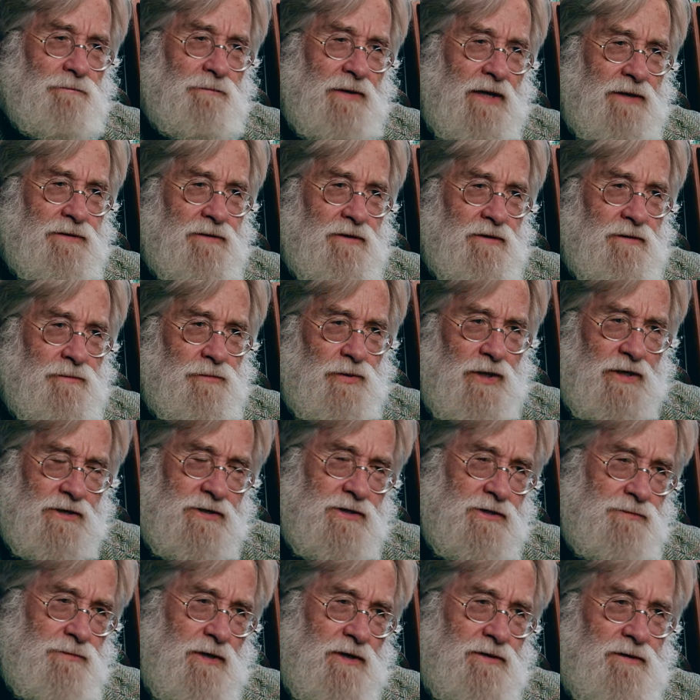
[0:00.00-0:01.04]
Method,
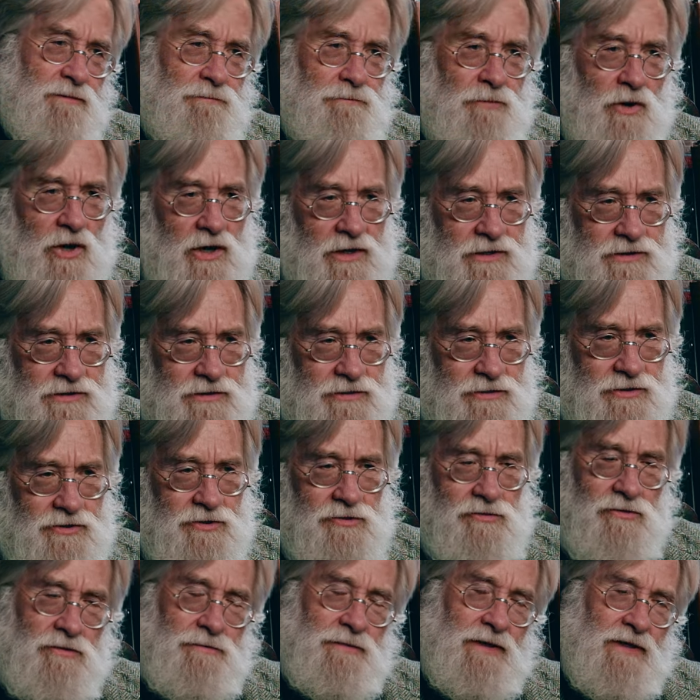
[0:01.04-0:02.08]
Impressionist method, Boston
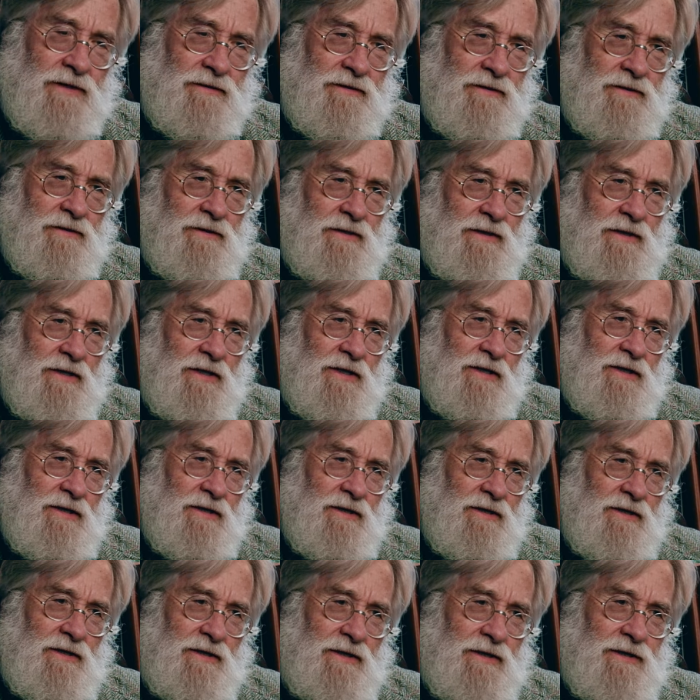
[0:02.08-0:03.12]
School method
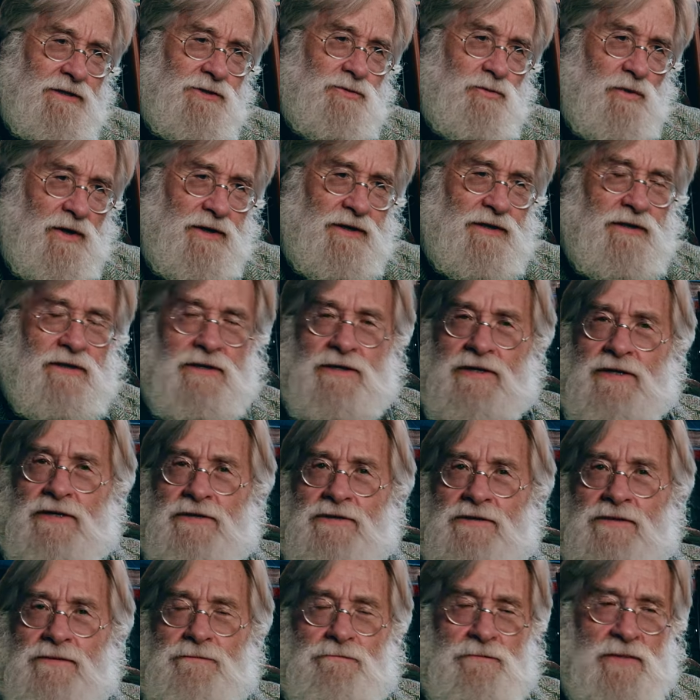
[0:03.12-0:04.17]
is what it
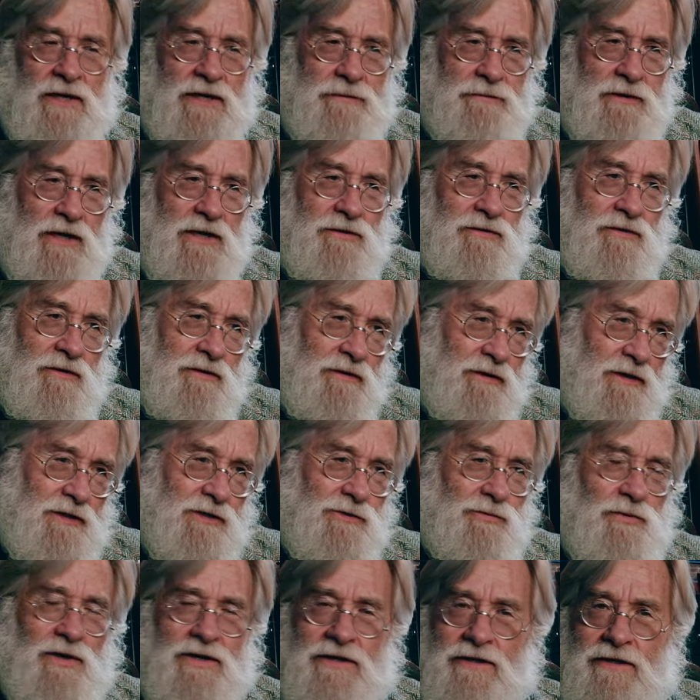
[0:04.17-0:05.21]
is. My method
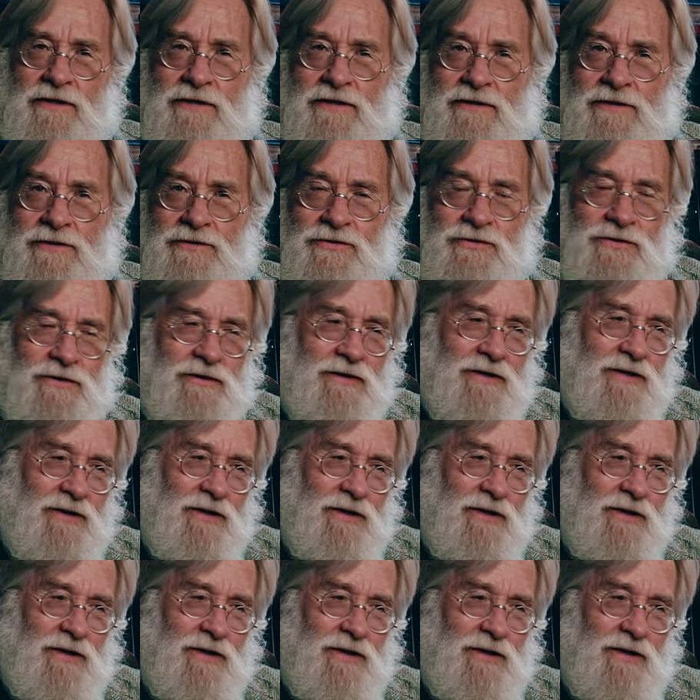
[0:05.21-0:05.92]
is what it is.